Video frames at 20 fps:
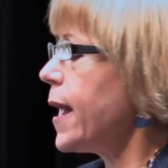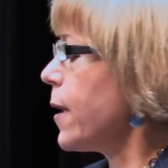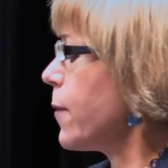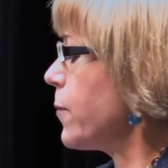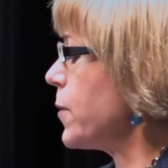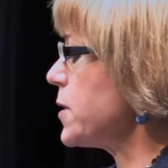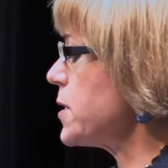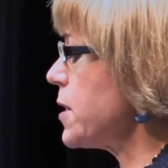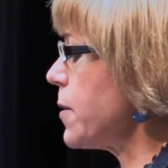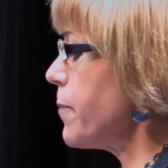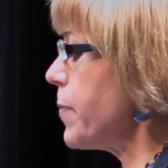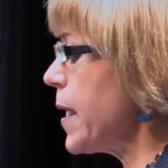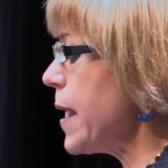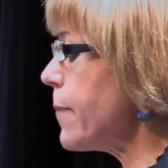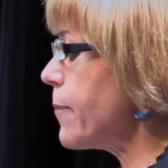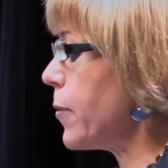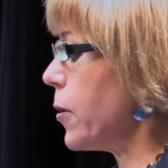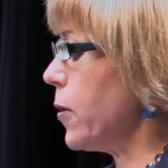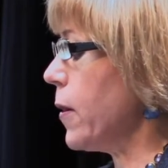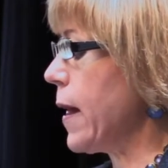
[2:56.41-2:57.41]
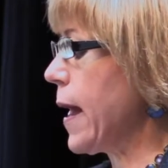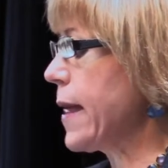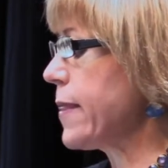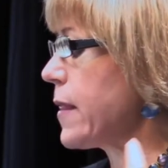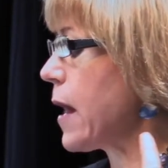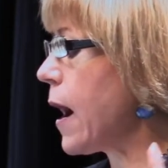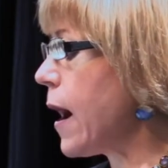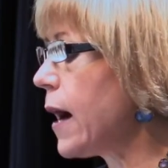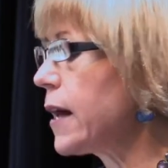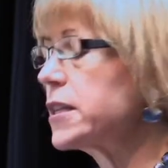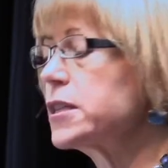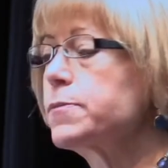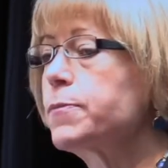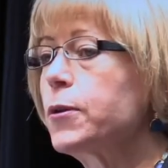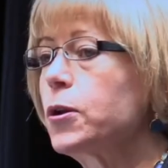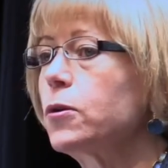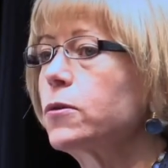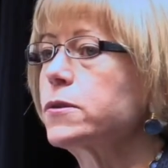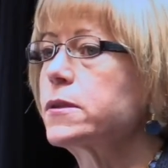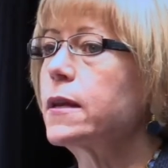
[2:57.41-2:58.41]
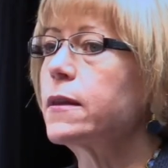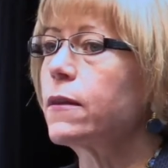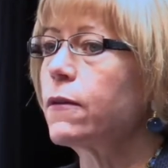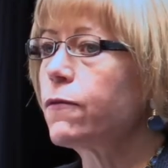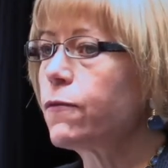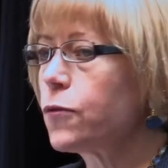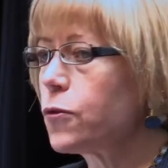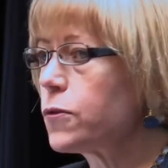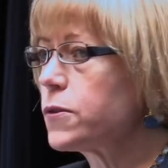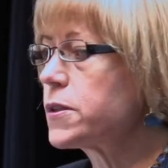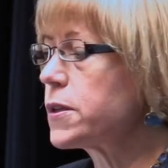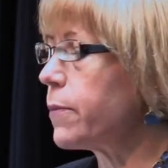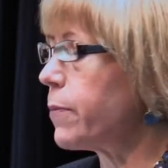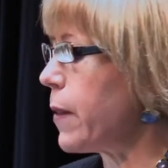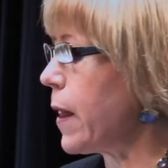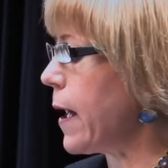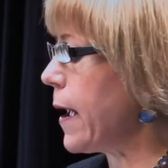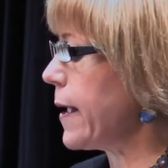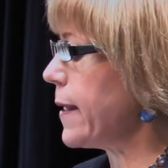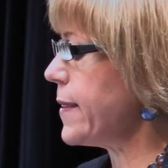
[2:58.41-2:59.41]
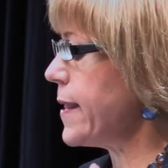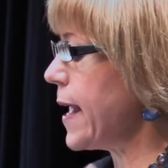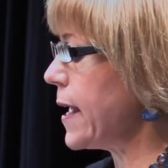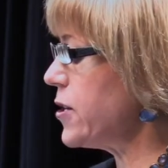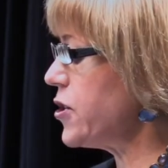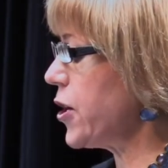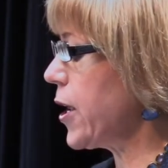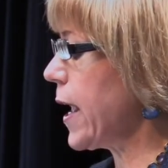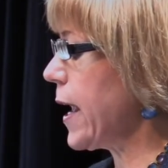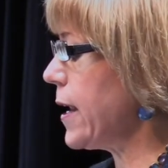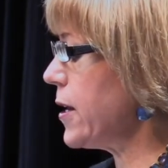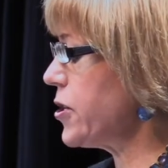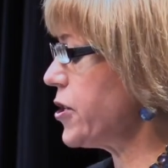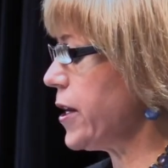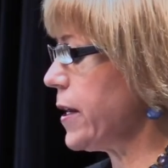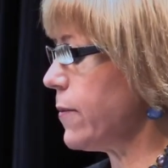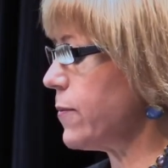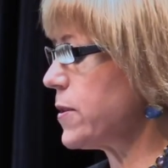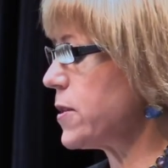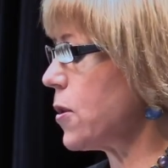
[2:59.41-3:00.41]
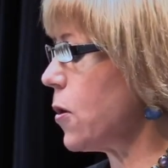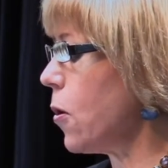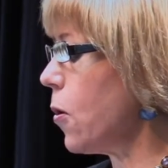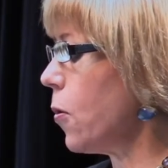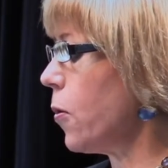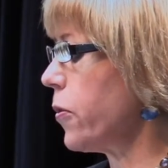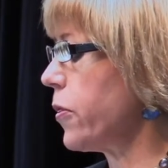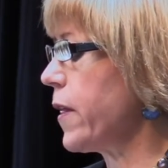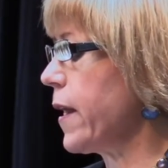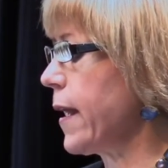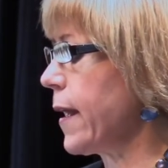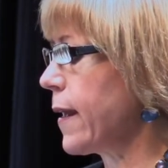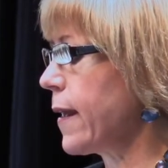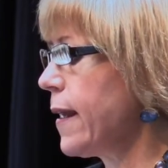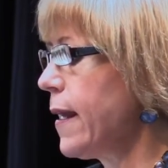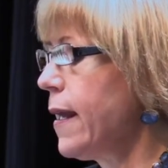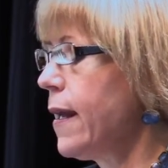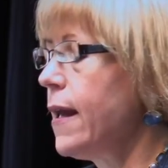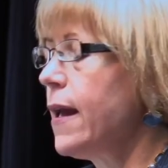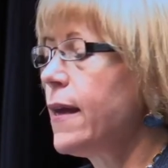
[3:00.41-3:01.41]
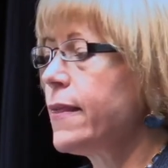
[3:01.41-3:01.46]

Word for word: It was the people and the hospitals and the food supply and the education. It was the whole thing.